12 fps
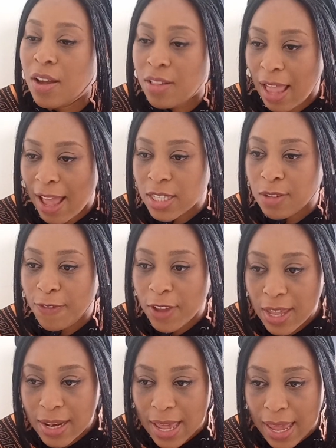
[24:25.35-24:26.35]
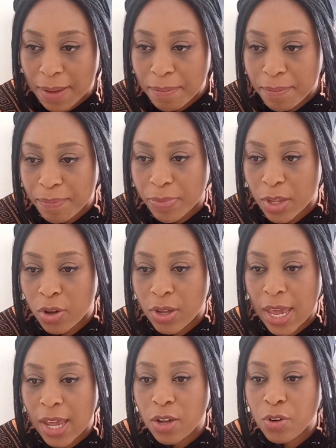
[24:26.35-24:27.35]
They'll ask for your name,
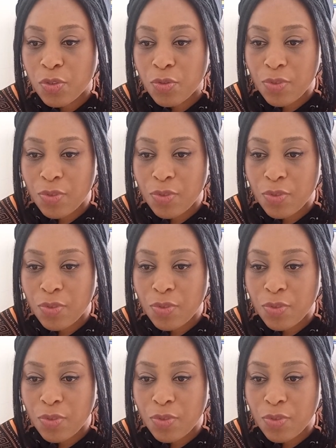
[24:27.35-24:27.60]
okay?